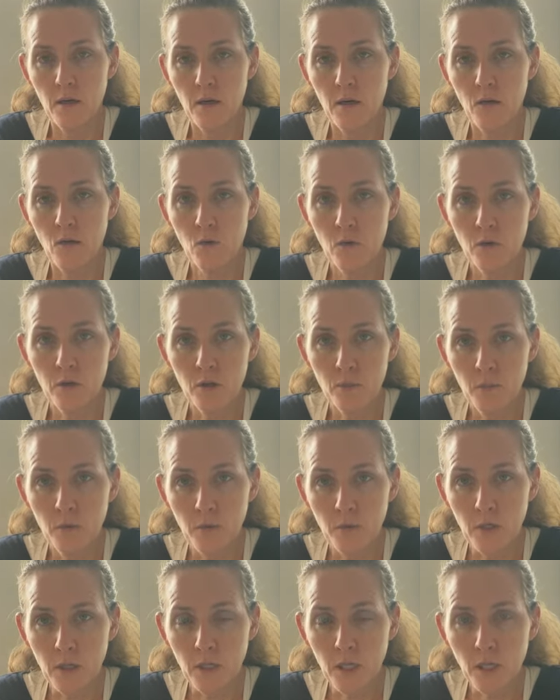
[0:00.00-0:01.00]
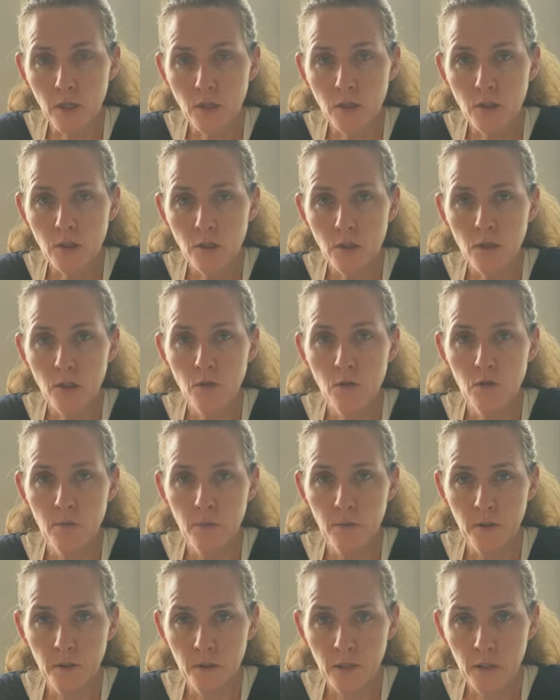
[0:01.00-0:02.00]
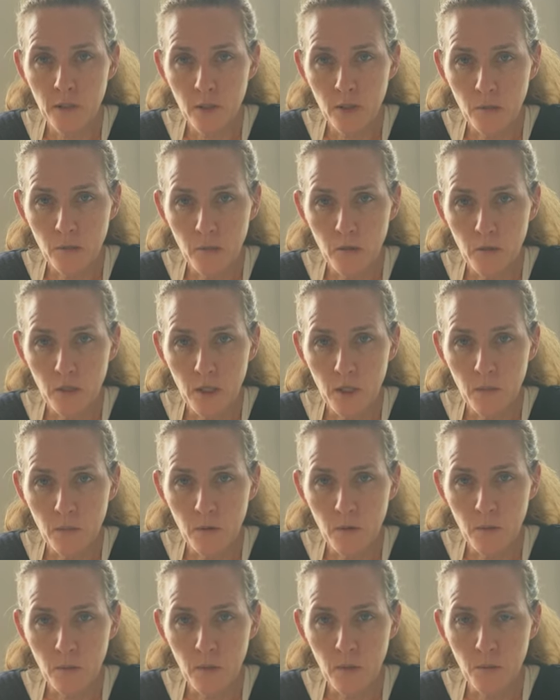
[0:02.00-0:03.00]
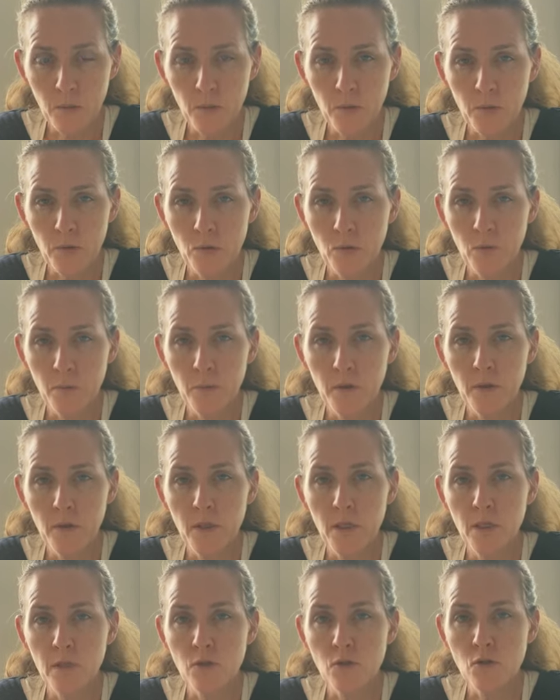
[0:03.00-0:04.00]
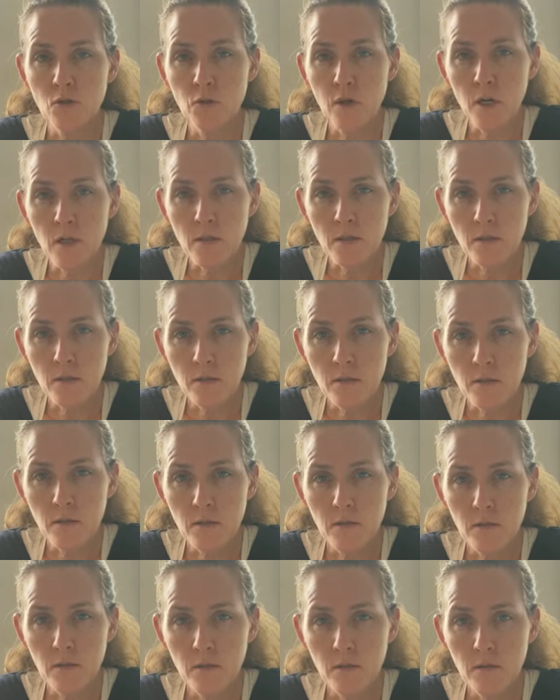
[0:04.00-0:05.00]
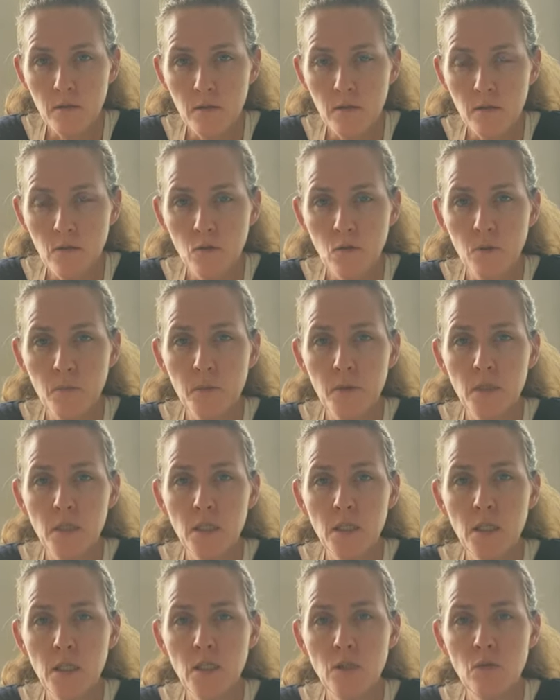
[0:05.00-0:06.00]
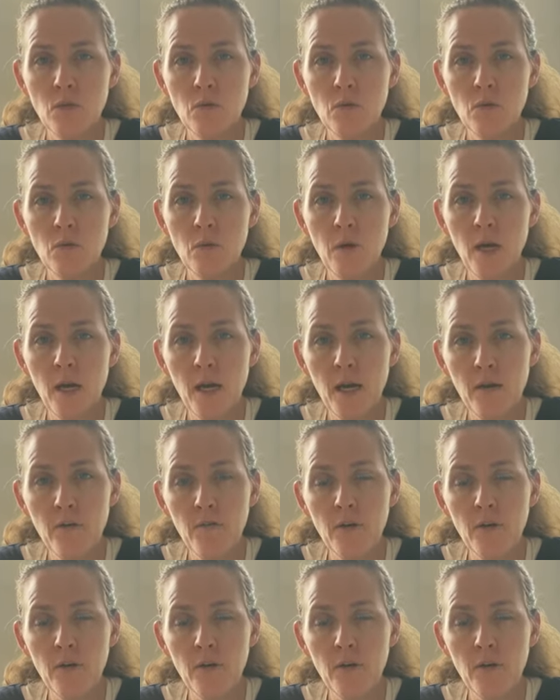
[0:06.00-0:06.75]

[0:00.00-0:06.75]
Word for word: Your communication, your ability to communicate with people, your ability to trust, your ability to have